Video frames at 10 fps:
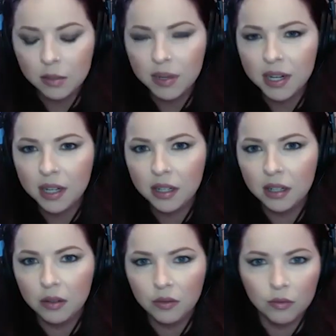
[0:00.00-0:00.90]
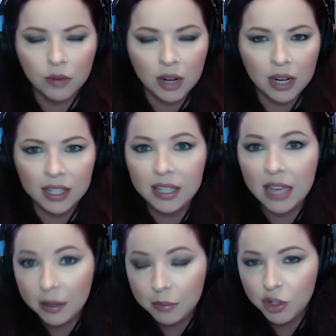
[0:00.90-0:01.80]
been a
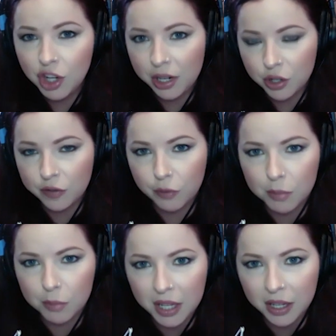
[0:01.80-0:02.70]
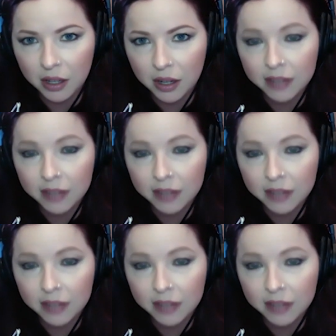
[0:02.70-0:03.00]
game changer for me